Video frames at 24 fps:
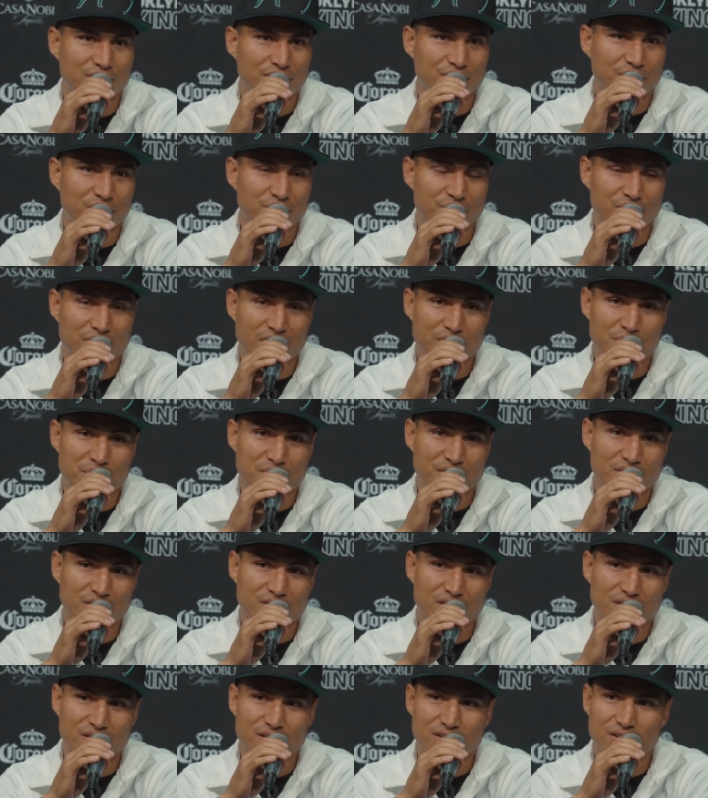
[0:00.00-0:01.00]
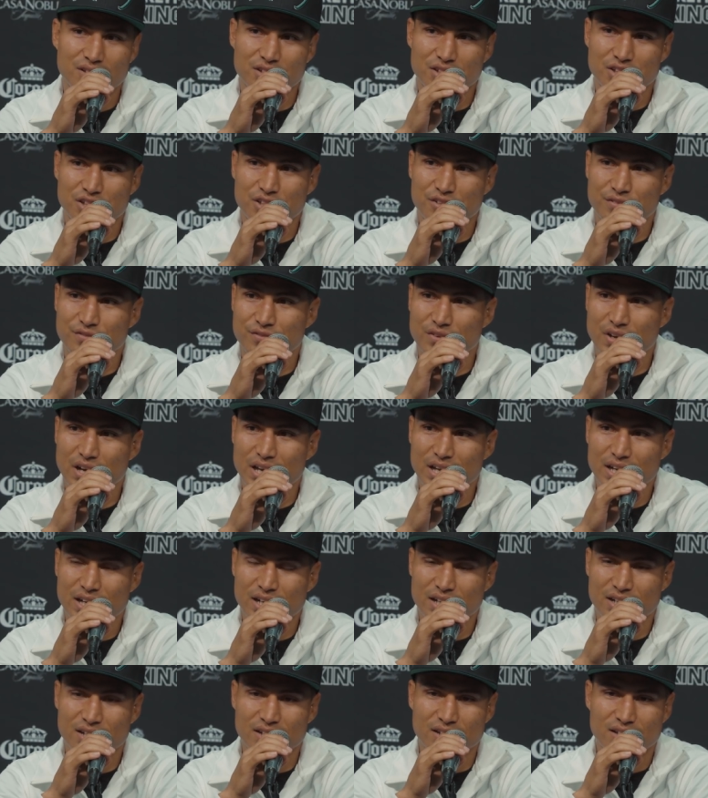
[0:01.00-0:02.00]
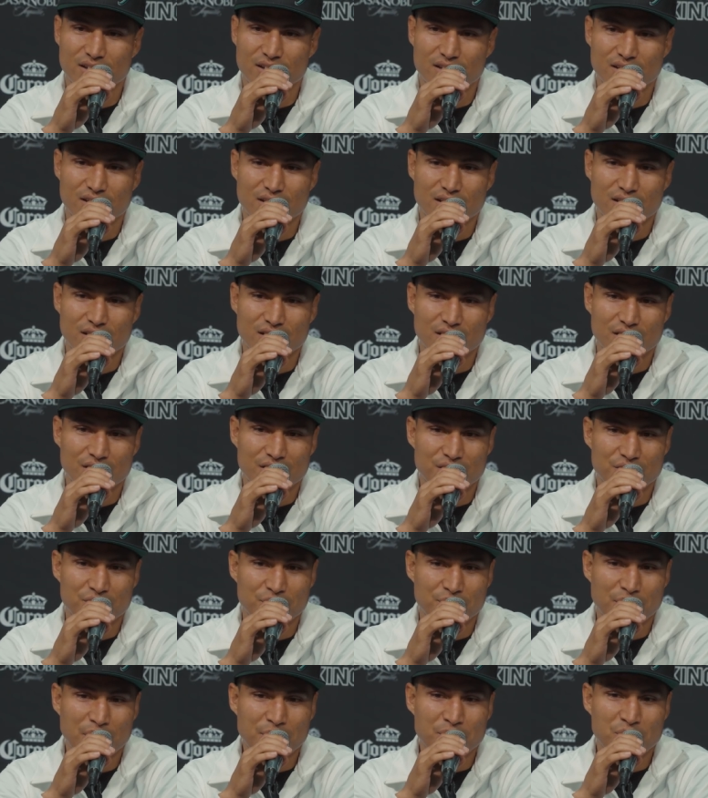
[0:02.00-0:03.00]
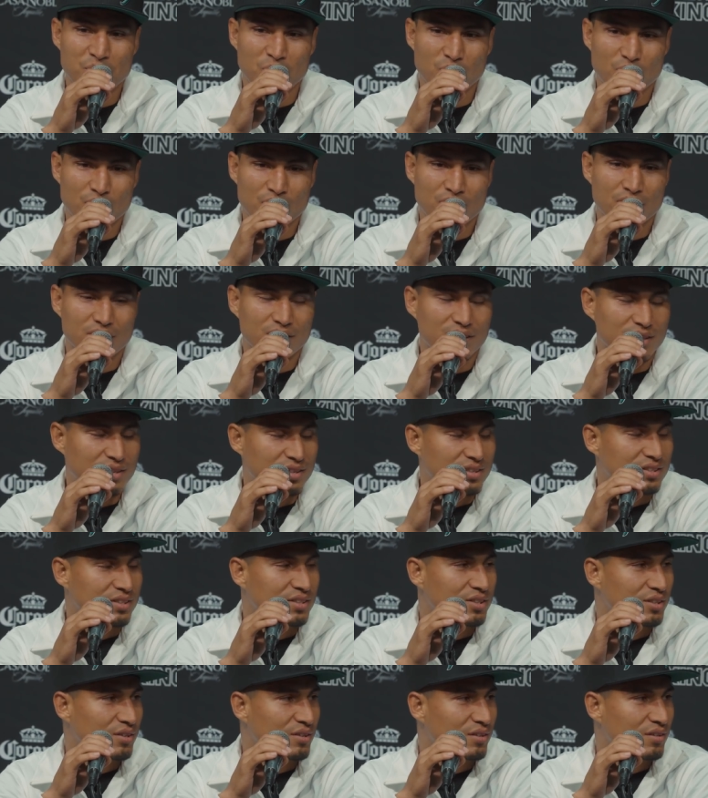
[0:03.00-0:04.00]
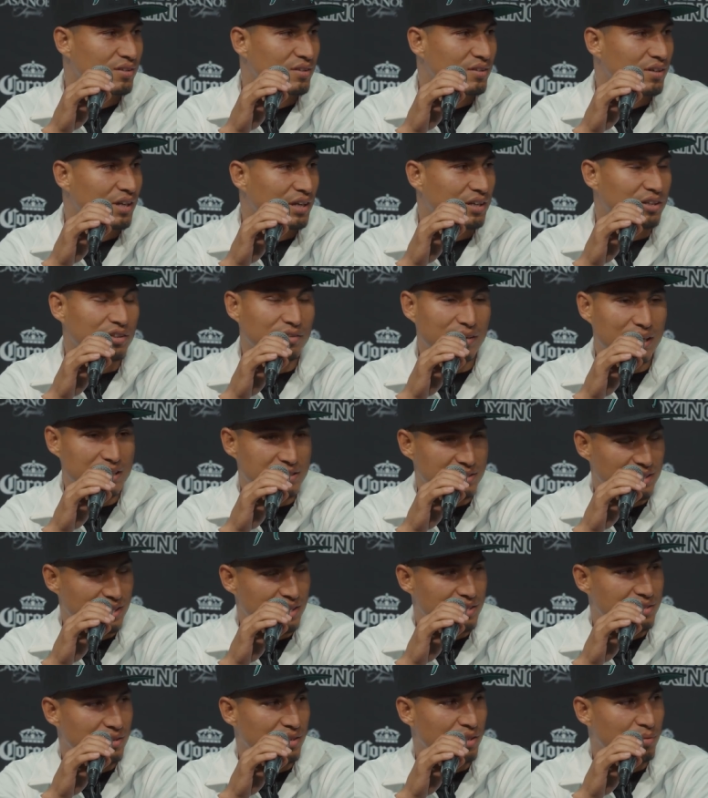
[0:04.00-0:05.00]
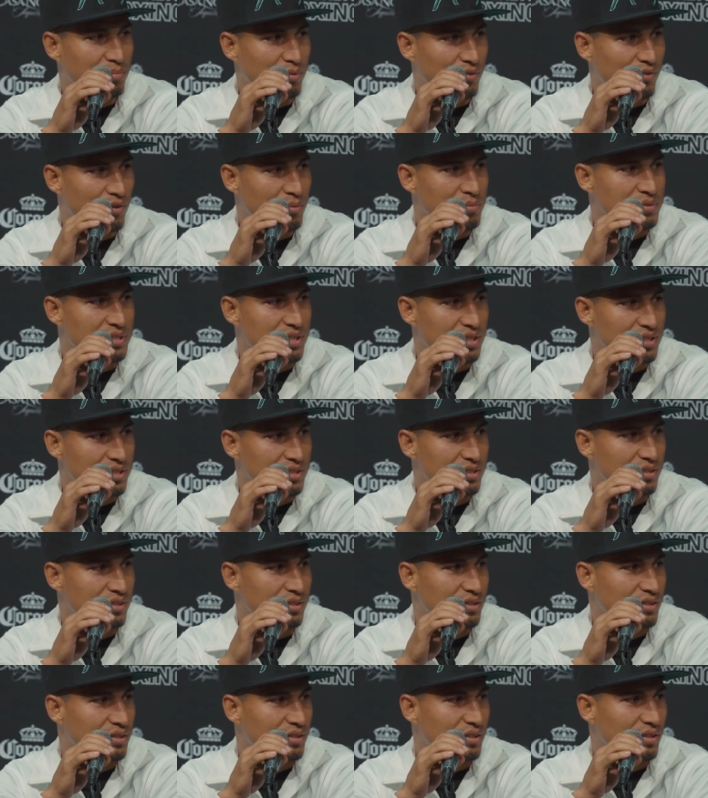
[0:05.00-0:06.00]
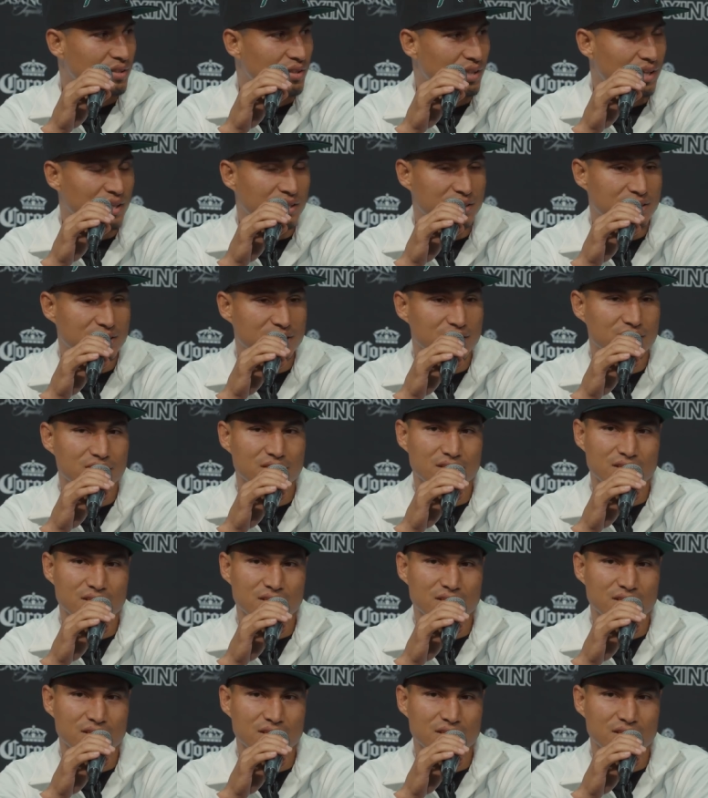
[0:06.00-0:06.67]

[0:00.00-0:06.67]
You know, you gave me a good fight and you made me work. So I congratulate you on your performance also. Thanks.